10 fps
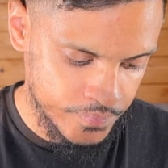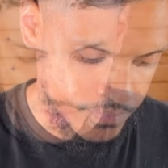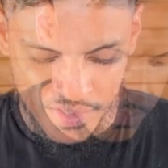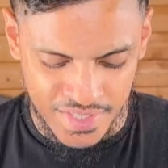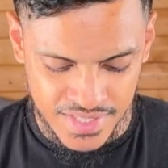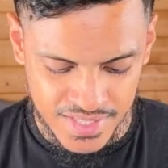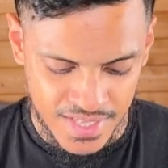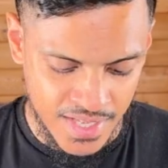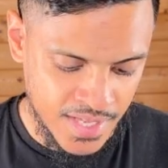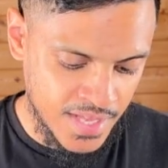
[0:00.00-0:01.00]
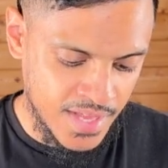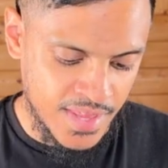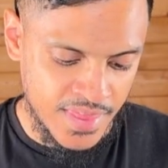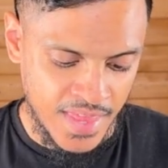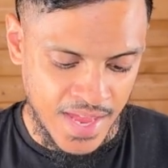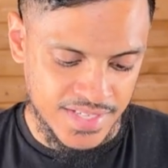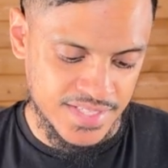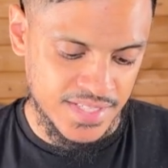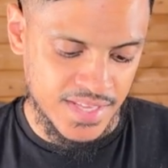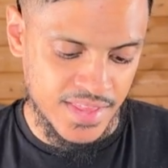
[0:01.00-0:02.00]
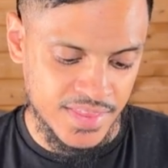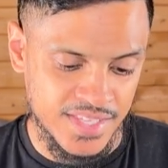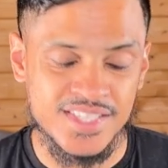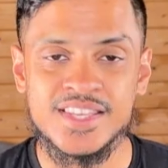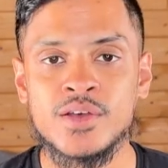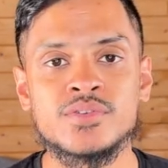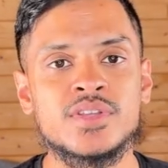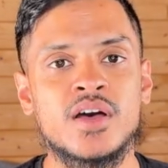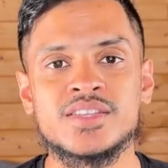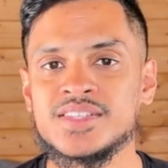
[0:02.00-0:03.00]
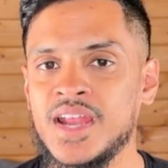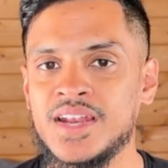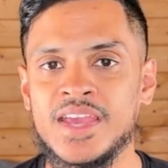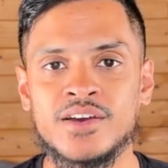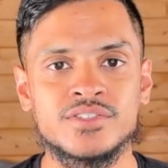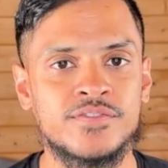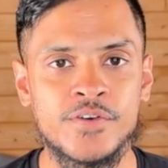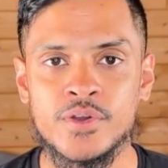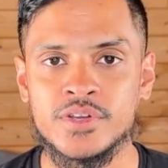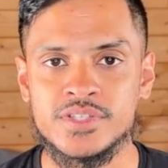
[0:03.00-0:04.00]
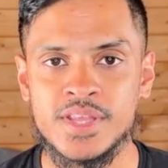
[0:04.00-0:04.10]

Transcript: you can see that the cells are slightly out of focus,